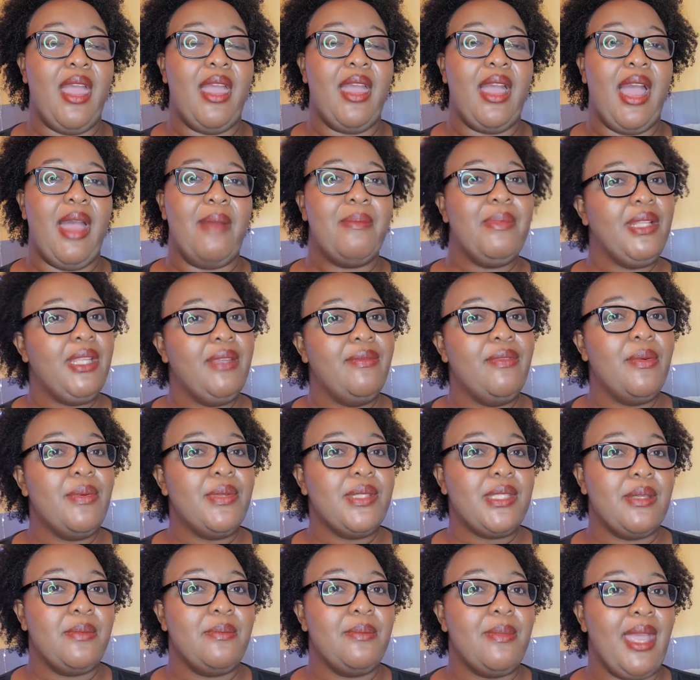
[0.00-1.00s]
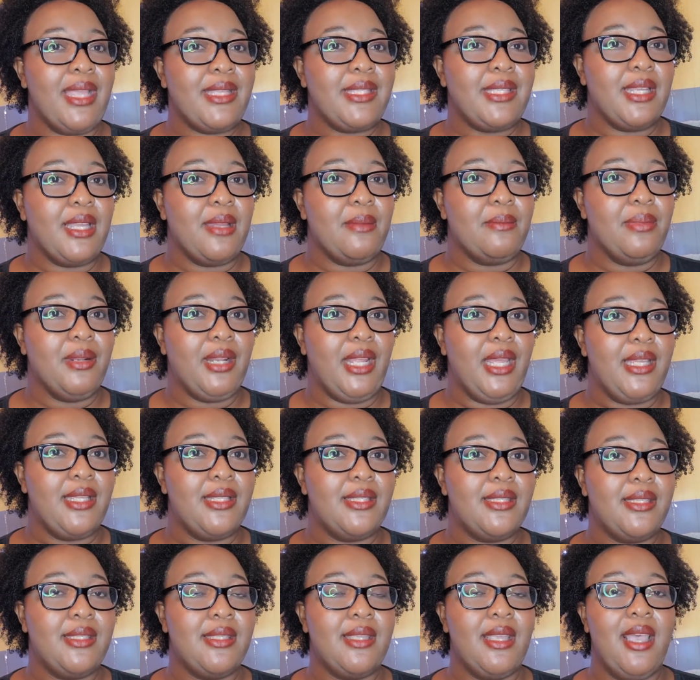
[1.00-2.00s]
I believe it was a Mexican
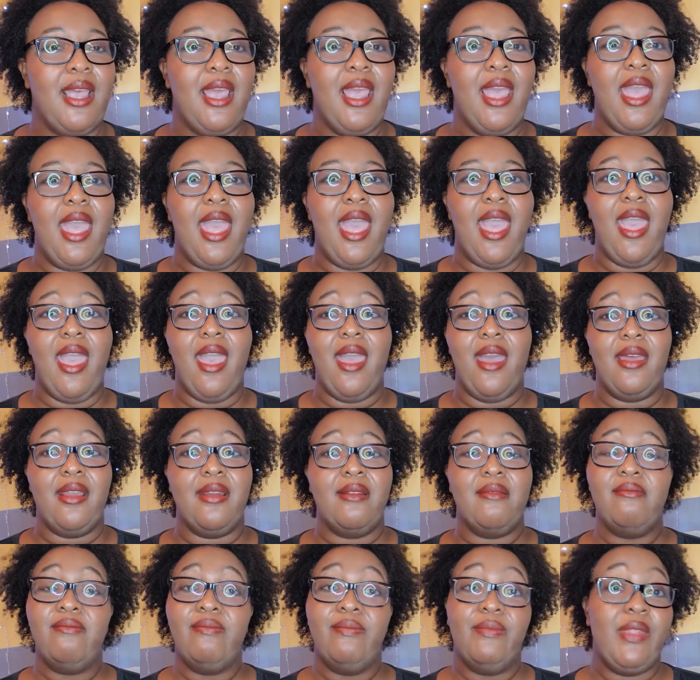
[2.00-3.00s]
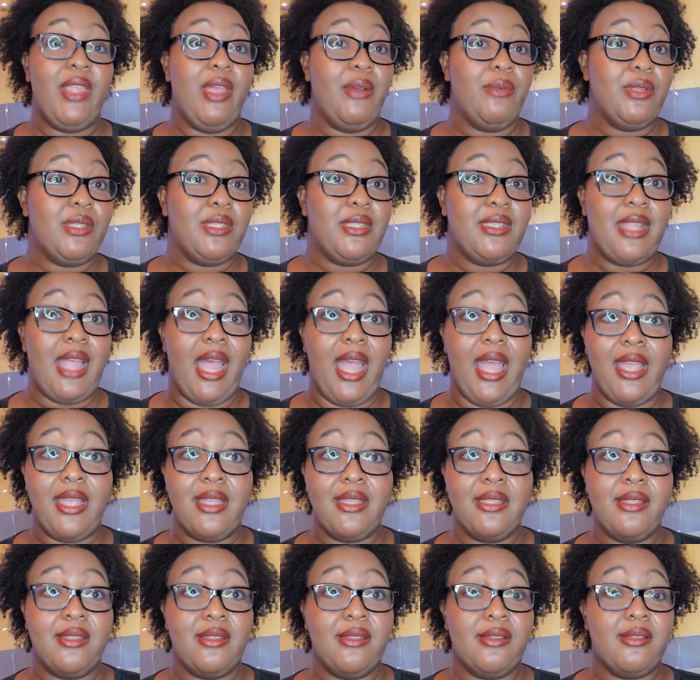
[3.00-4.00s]
place, and it was
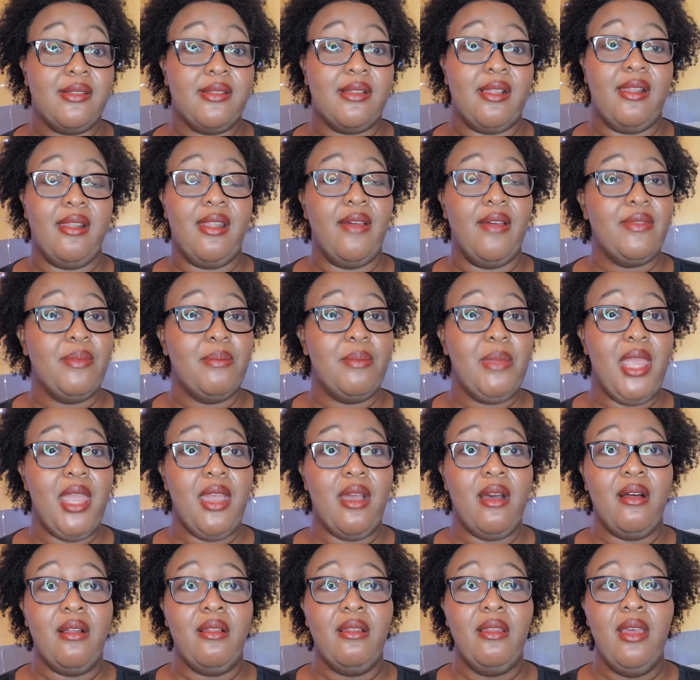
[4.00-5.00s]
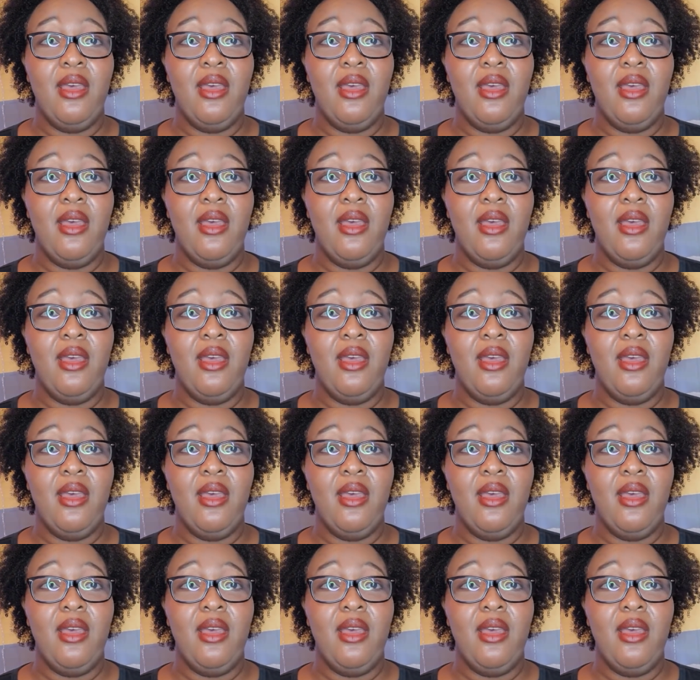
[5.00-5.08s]
nice. I loved the meal.